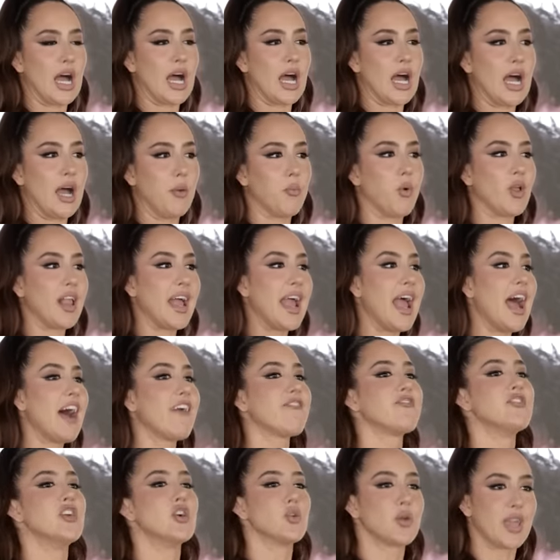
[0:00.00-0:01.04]
uh, Well, I
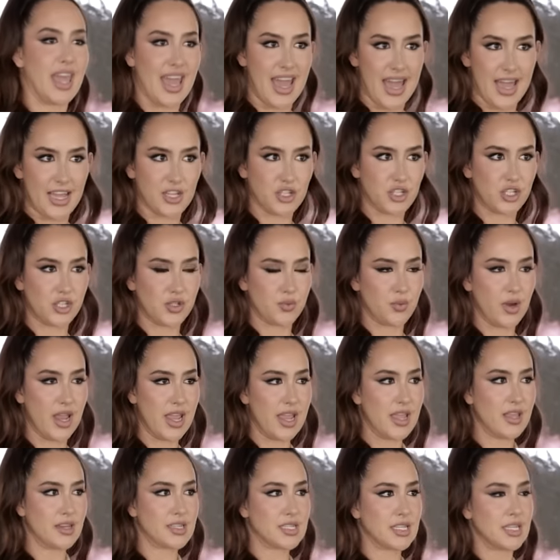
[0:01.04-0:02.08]
have no cash,
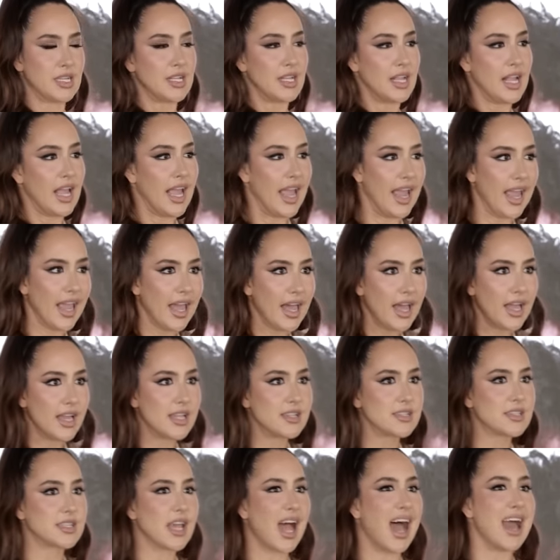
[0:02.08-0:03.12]
right?
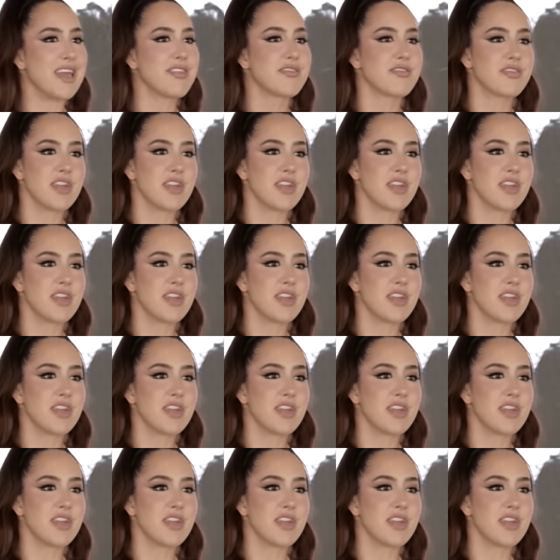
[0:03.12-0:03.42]
And I